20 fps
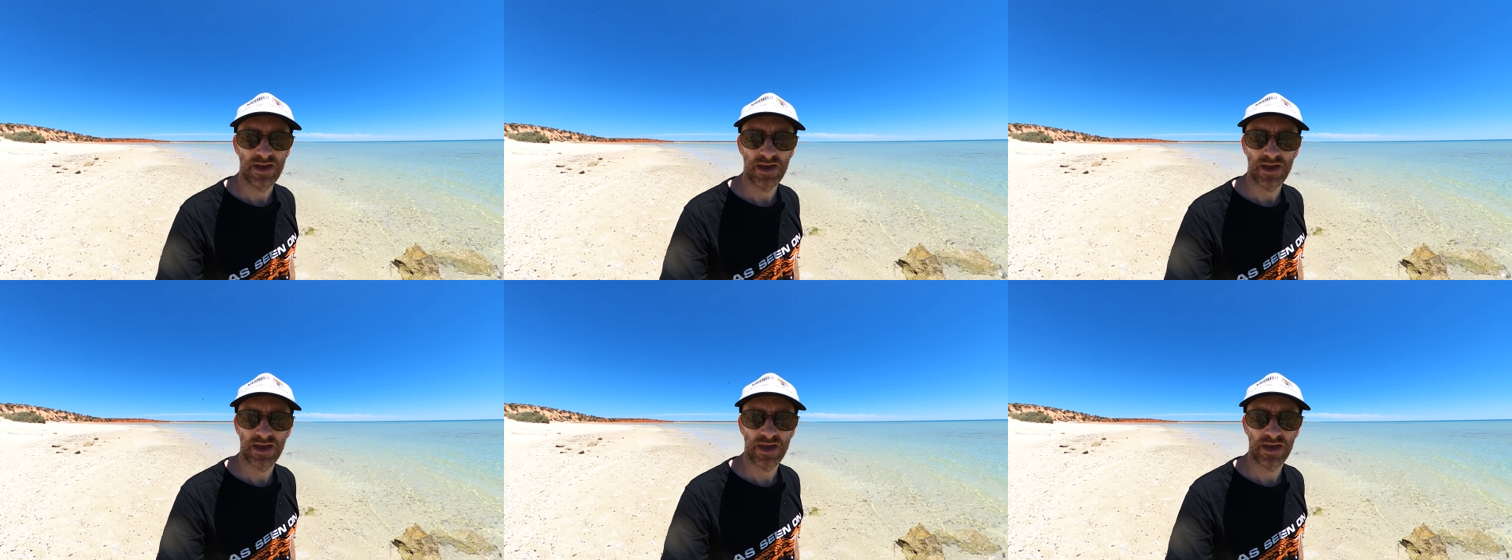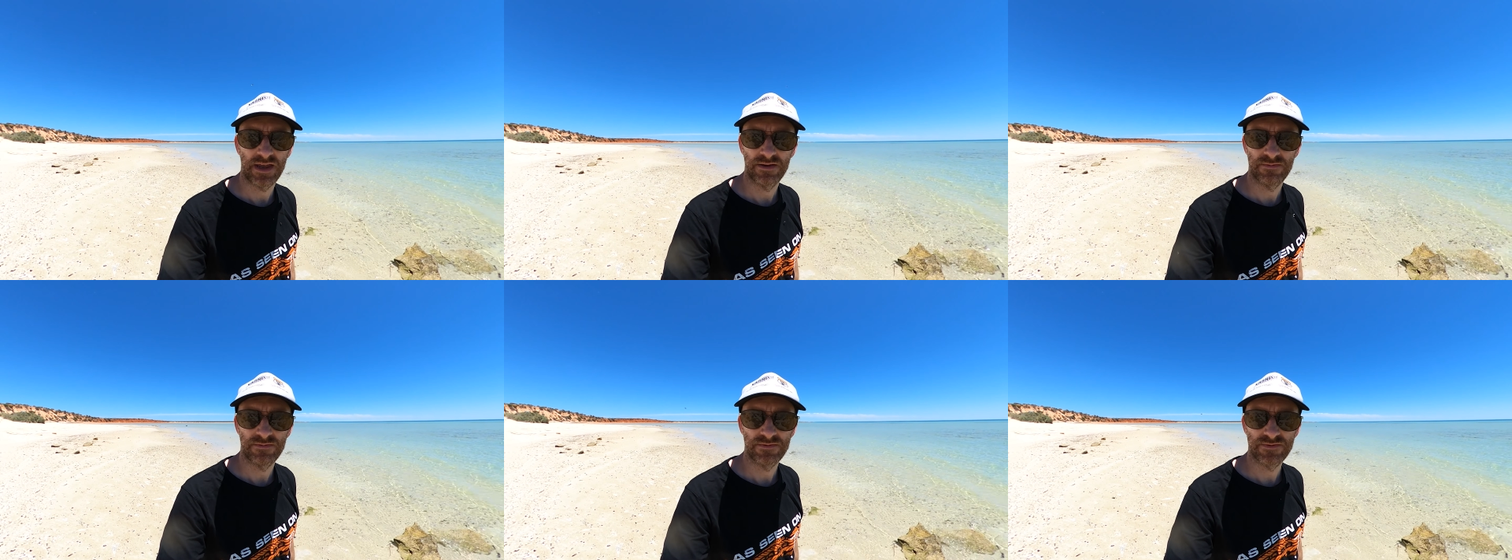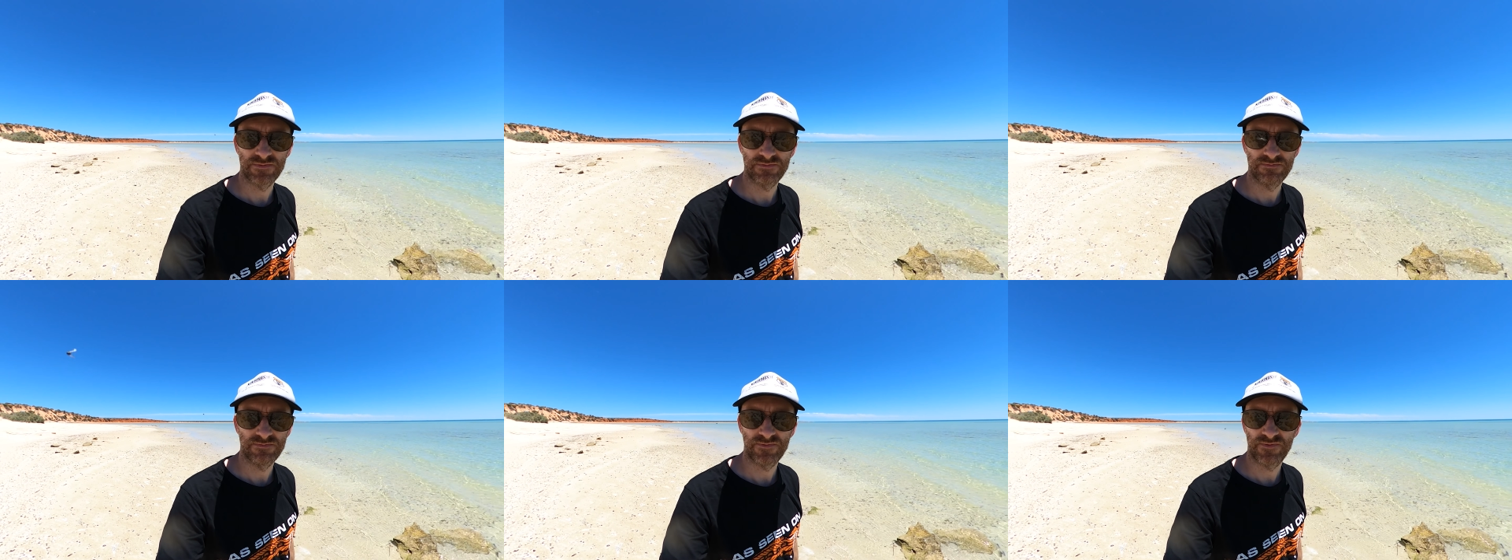and
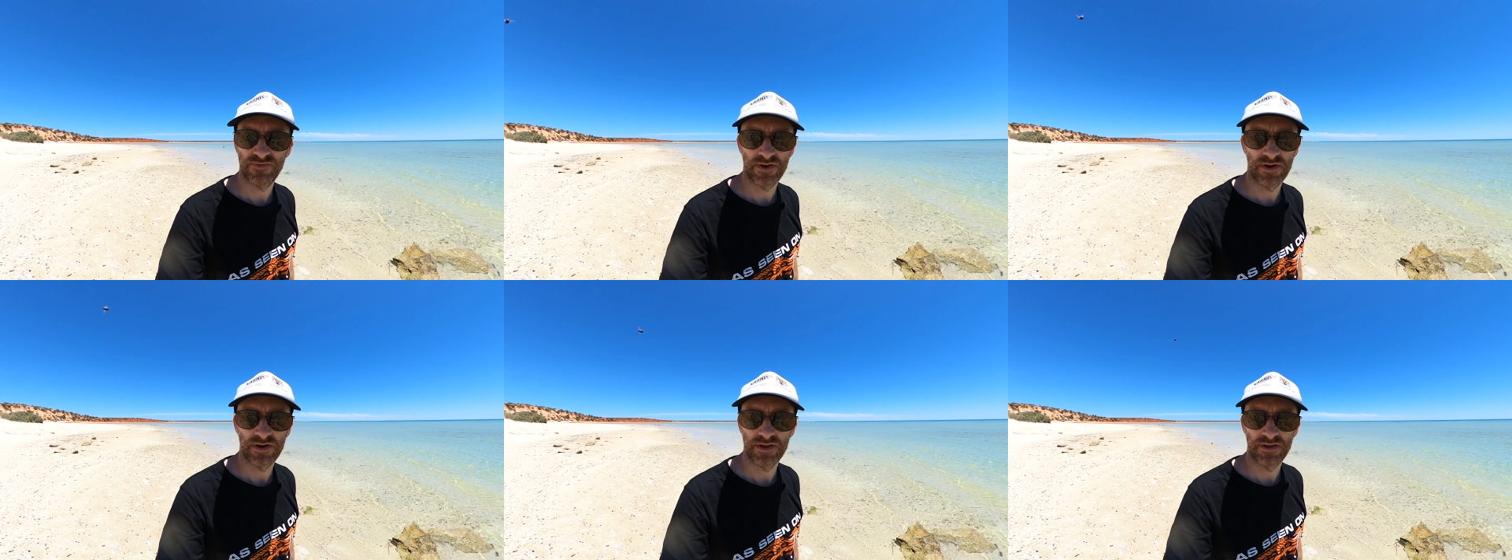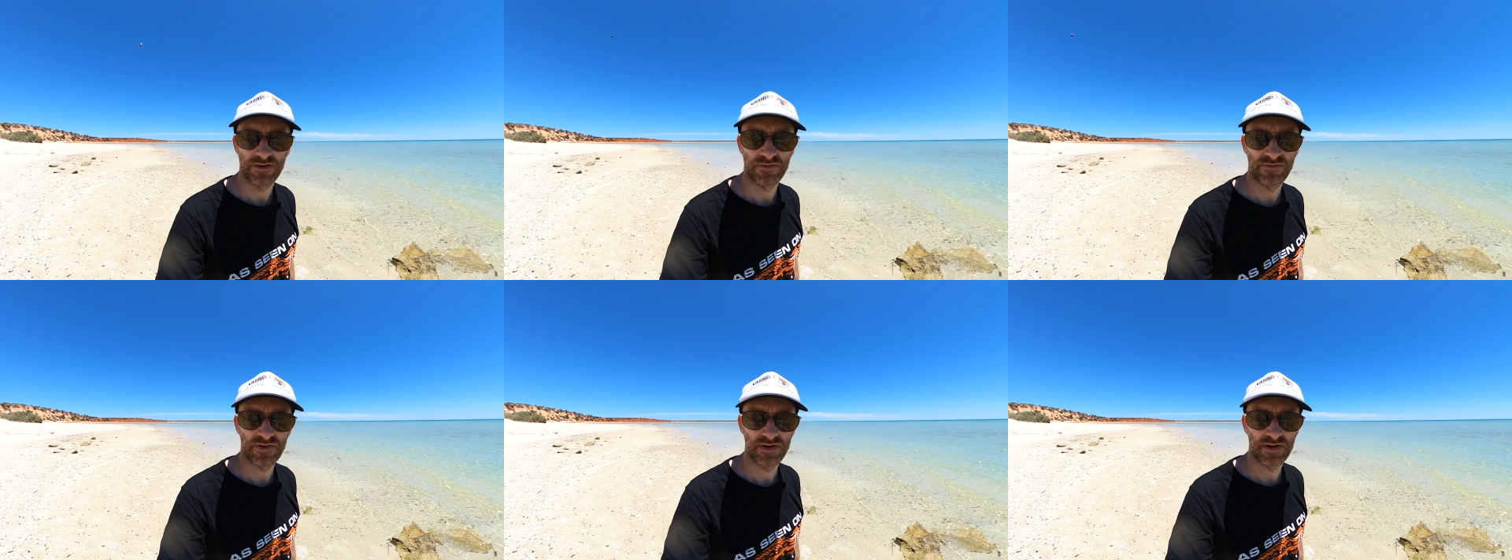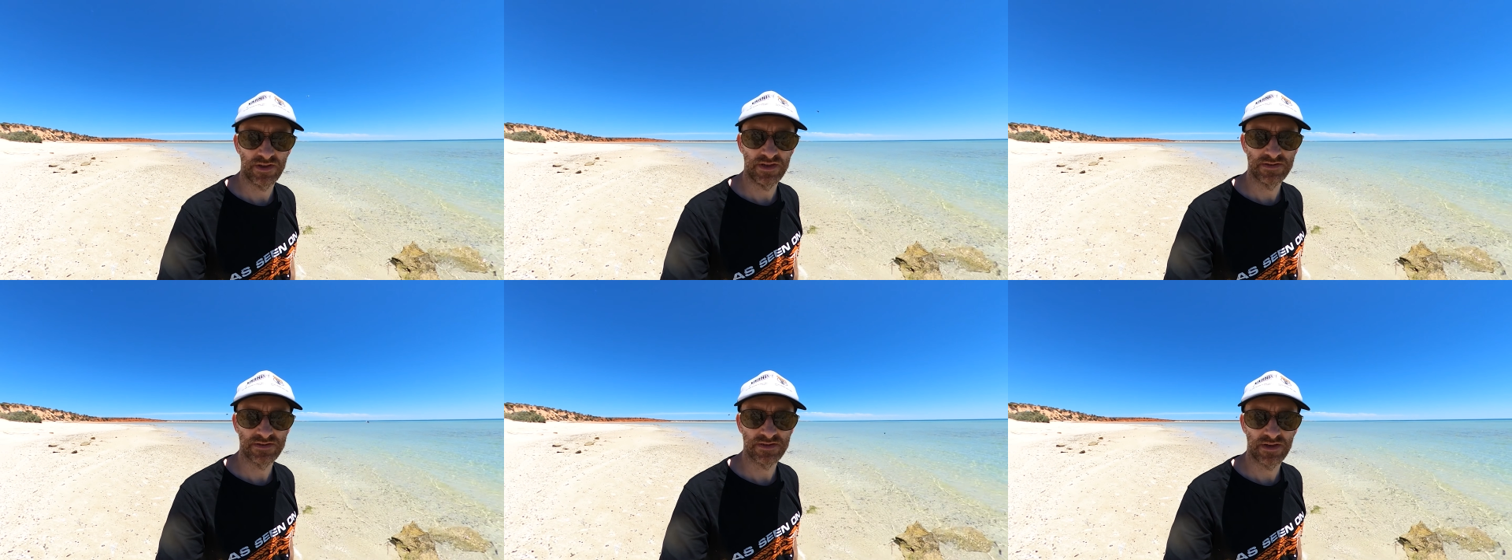it's fairly
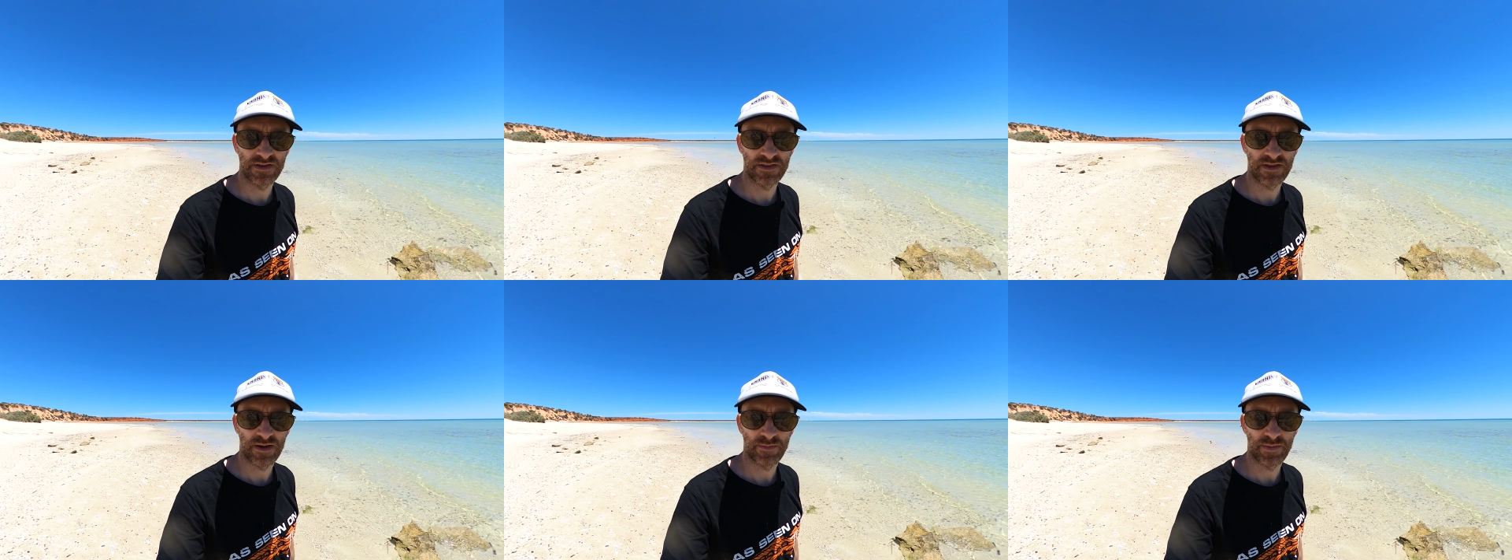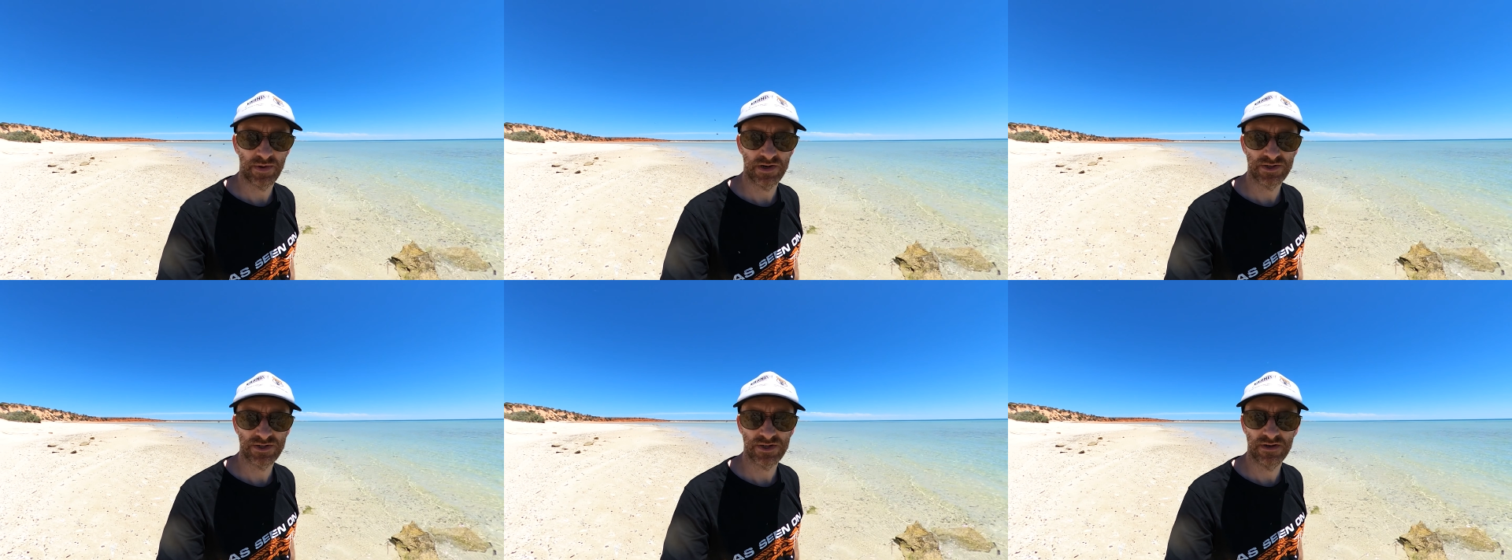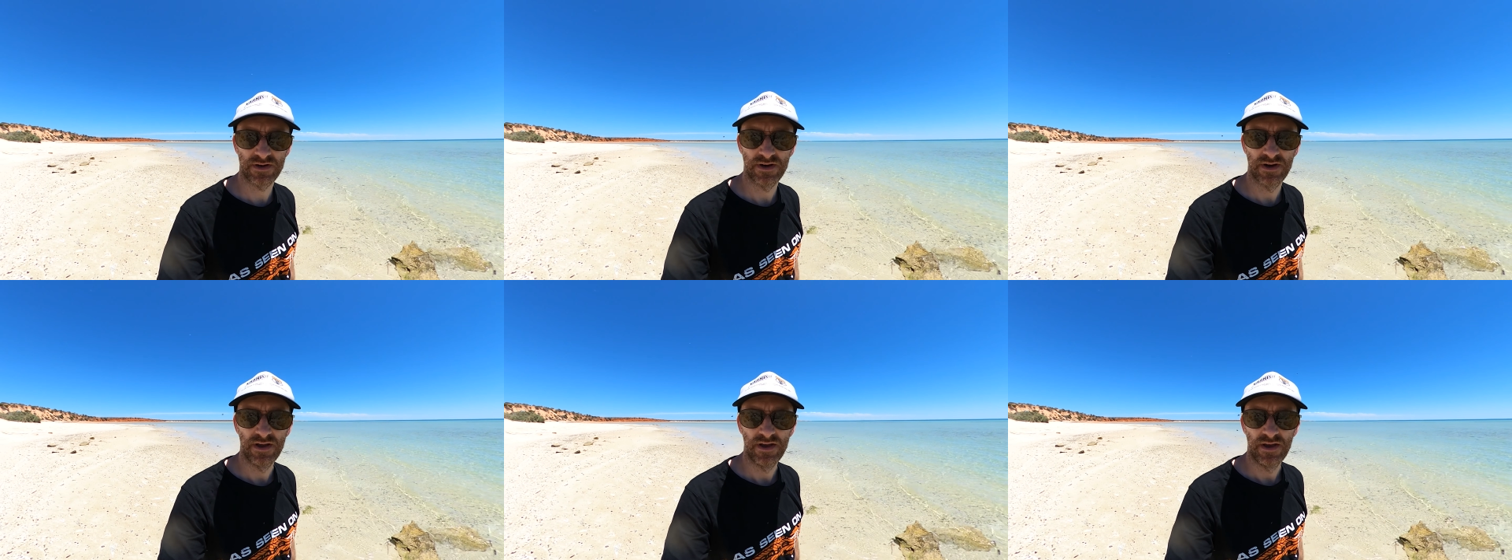easy at that
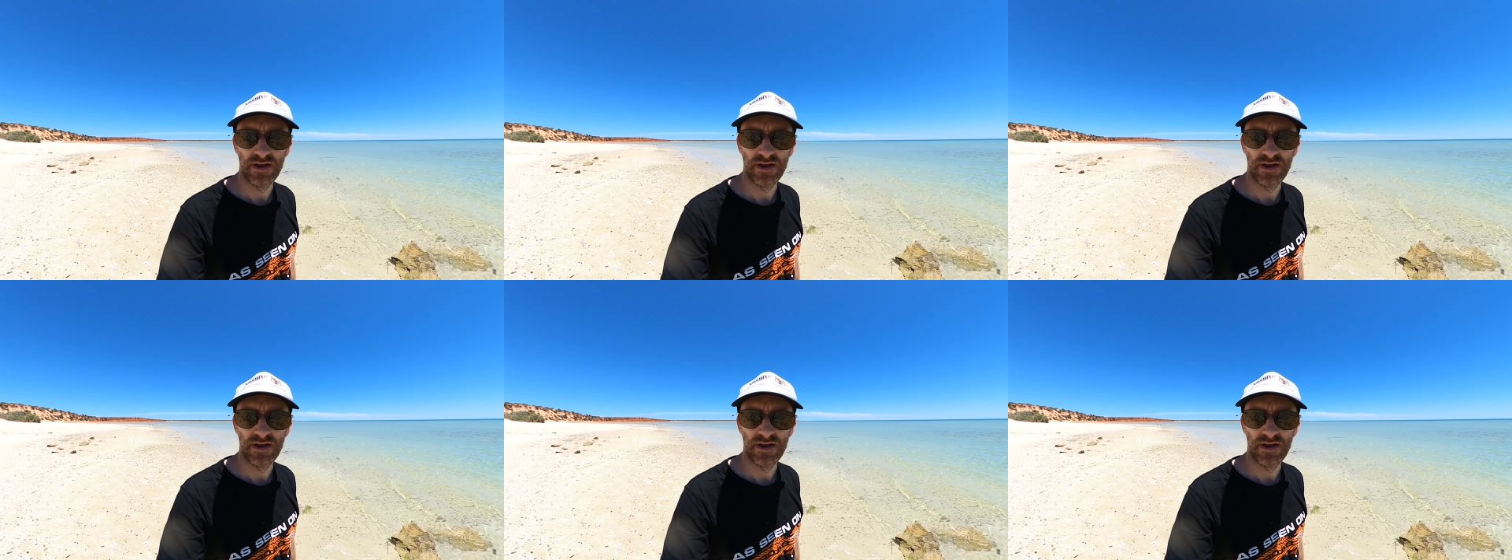pressure.